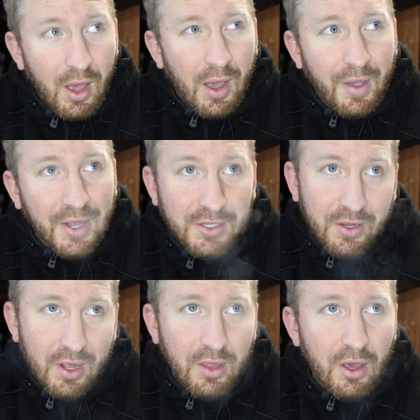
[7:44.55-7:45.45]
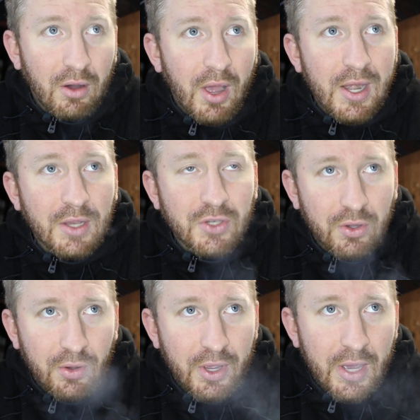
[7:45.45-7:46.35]
That's the thing though, any
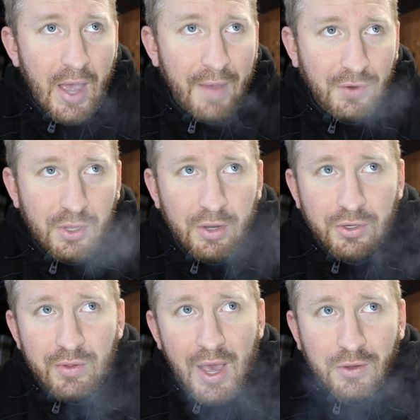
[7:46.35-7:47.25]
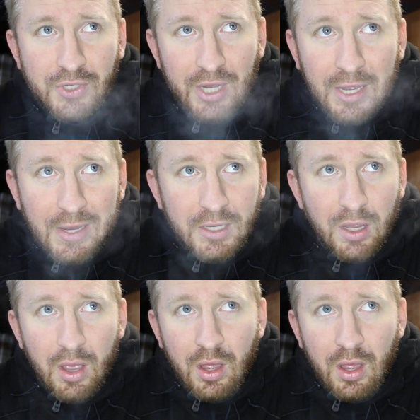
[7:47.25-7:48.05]
Sequoia after the year 2008,